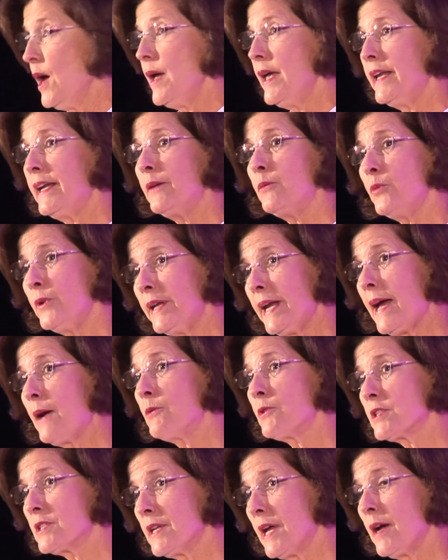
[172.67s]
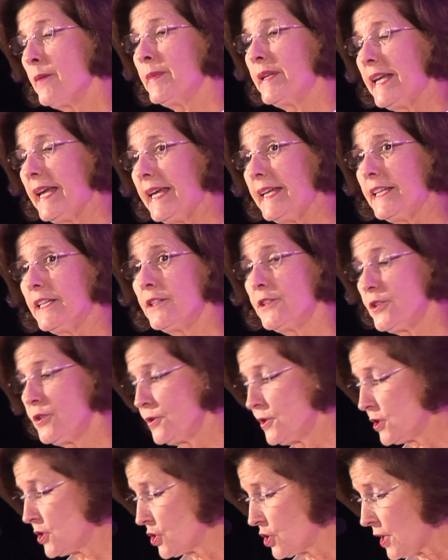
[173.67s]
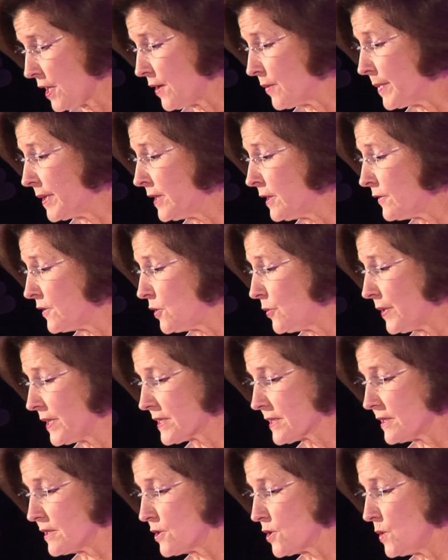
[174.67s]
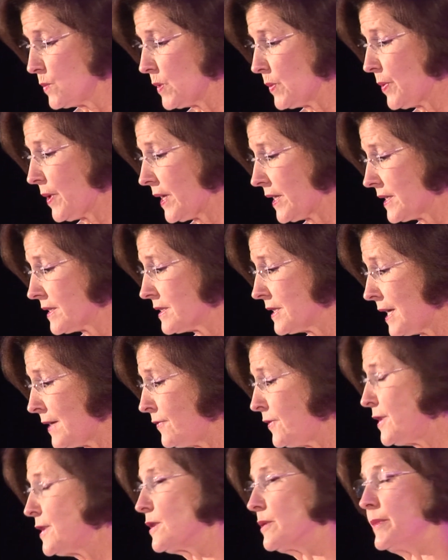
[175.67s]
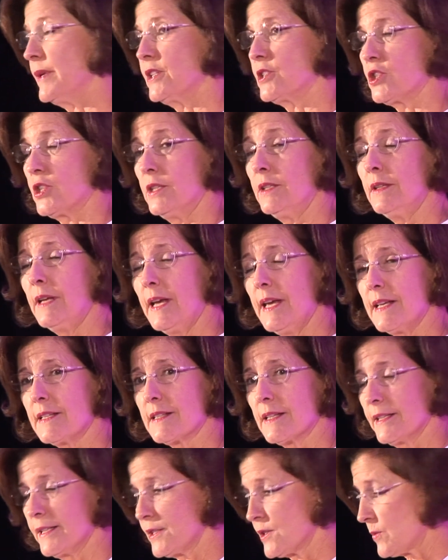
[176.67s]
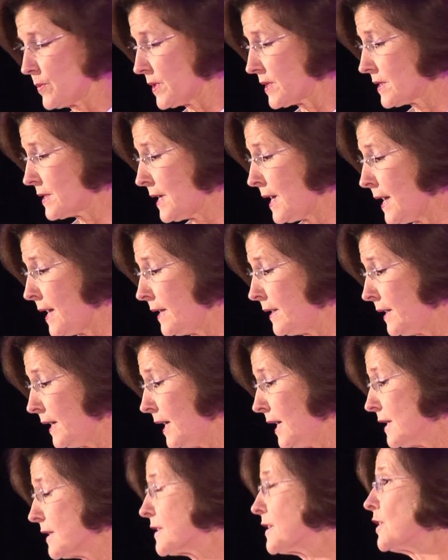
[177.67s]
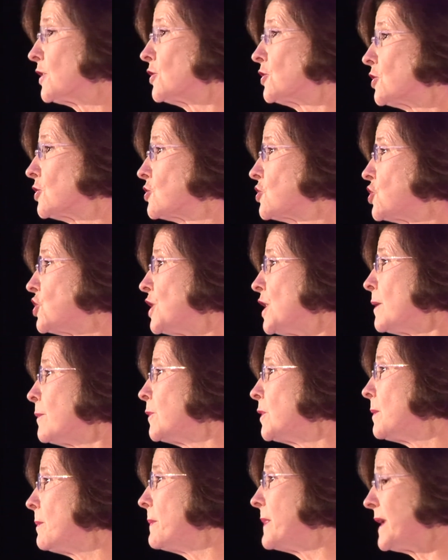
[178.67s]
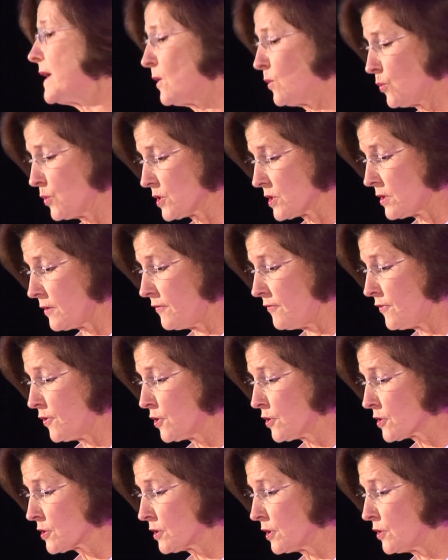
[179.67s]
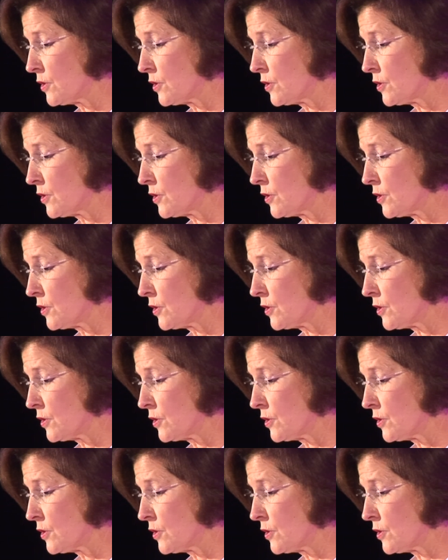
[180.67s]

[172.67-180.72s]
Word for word: And when I was nominated to the chairman of the U.S. Consumer Product Safety Commission, as Elizabeth said, Senator Jim DeMint was the first